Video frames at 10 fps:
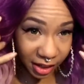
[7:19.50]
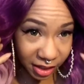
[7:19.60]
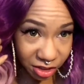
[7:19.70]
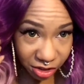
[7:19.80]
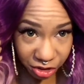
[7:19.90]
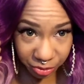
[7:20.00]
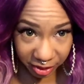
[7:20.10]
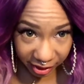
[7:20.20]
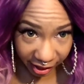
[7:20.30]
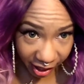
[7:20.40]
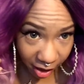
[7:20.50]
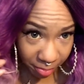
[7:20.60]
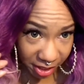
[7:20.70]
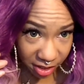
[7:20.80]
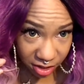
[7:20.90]
like I showed you in the
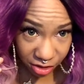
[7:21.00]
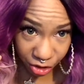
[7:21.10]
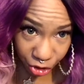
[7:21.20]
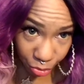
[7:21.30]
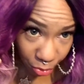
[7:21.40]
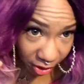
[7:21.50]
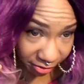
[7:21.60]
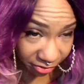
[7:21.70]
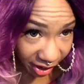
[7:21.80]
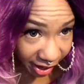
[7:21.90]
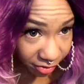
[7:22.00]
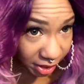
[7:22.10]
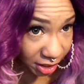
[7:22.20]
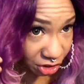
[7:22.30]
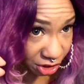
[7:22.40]
cap, it's 2.5
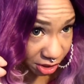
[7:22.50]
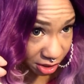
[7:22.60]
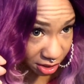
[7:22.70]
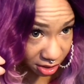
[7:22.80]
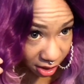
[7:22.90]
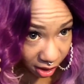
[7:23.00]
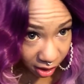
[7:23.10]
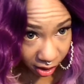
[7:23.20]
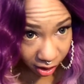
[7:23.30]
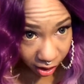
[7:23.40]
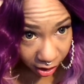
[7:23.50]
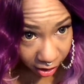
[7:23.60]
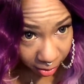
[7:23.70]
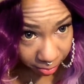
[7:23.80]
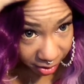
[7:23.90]
inches.
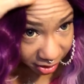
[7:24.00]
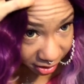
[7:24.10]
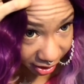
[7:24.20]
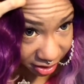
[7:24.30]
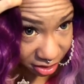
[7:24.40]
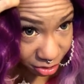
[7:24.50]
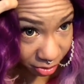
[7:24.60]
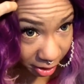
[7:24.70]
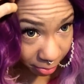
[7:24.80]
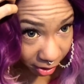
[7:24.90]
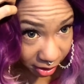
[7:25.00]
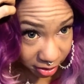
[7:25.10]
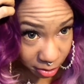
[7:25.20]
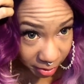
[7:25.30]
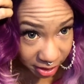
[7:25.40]
And it's great
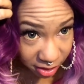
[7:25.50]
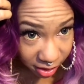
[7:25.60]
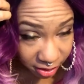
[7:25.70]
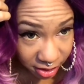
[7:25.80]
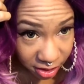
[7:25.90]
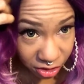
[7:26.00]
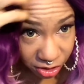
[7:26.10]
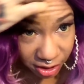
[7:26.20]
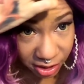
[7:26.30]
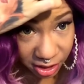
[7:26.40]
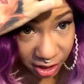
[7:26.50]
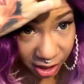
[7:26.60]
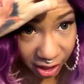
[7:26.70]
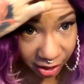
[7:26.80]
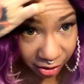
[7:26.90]
parting space on this, as you can
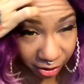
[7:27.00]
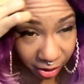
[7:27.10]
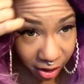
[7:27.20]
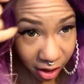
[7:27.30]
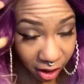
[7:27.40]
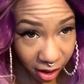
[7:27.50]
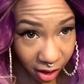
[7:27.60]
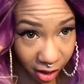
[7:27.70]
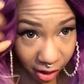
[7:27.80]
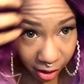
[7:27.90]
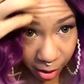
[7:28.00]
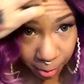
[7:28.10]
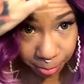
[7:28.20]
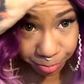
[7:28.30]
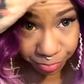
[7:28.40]
see here.
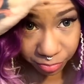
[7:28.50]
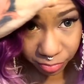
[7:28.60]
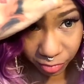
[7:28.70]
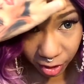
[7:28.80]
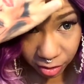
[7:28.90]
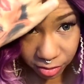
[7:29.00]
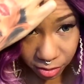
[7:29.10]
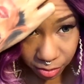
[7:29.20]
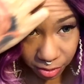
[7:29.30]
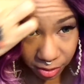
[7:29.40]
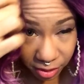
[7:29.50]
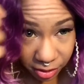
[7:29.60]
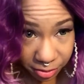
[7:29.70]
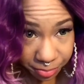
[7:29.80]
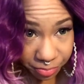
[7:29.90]
What's going on
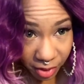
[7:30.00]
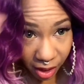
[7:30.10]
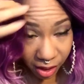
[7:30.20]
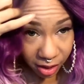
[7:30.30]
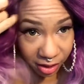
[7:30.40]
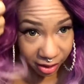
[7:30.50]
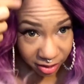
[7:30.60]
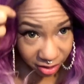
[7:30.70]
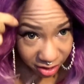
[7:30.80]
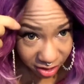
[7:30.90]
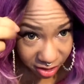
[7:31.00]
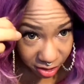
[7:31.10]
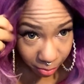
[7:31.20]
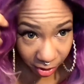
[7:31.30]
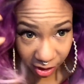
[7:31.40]
here? Yeah, so this is
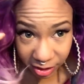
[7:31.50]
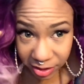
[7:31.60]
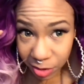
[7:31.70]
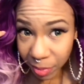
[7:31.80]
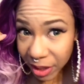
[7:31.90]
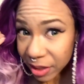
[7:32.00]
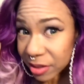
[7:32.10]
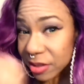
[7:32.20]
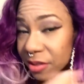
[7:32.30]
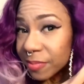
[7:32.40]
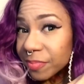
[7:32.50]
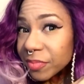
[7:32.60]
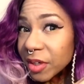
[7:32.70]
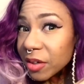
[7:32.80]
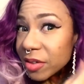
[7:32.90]
the parting space.
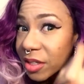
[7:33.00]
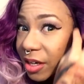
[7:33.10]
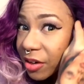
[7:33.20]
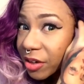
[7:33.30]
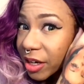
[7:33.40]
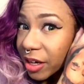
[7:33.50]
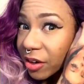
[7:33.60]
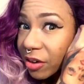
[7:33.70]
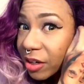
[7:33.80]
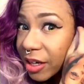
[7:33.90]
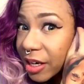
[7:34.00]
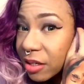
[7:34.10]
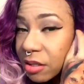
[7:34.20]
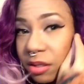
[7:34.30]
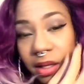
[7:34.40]
You know, it's ear to ear
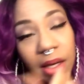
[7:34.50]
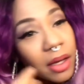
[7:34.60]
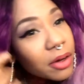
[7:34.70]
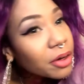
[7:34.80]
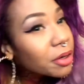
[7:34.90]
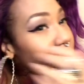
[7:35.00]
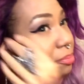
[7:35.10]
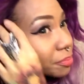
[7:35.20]
lace here